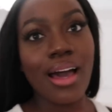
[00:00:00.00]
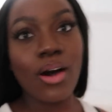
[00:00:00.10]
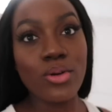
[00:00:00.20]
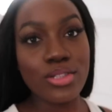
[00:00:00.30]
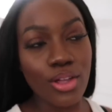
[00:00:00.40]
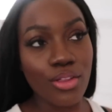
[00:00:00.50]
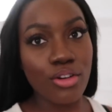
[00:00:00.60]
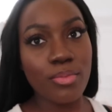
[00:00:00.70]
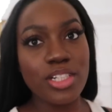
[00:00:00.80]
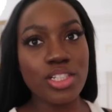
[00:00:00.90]
Also, the
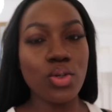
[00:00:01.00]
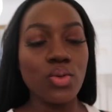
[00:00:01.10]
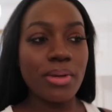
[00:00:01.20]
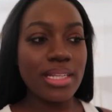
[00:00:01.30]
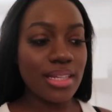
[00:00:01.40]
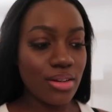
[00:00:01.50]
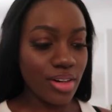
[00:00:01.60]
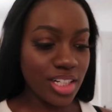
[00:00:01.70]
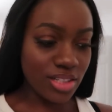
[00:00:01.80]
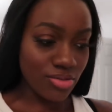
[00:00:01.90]
groomer just called me and said,
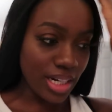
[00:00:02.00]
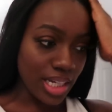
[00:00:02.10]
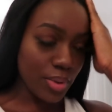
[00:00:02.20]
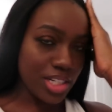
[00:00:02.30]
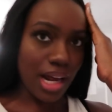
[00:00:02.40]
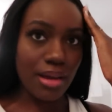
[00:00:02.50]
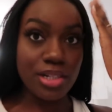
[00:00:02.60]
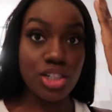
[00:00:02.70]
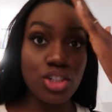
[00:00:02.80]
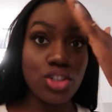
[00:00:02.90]
Rich is ready, which I'm
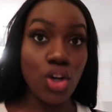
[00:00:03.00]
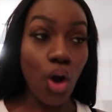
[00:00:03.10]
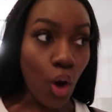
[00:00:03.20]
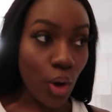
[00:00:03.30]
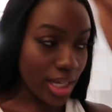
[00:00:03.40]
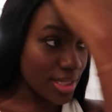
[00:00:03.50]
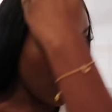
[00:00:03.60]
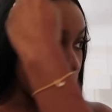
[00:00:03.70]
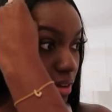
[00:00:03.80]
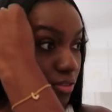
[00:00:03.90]
in shock. It's
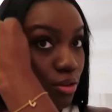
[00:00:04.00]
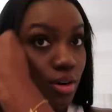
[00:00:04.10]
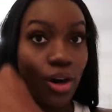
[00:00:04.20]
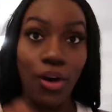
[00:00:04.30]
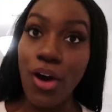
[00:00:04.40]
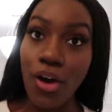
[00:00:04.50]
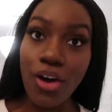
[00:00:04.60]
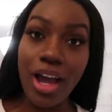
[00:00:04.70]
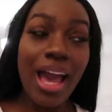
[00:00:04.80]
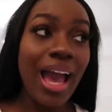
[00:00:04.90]
only four o'clock.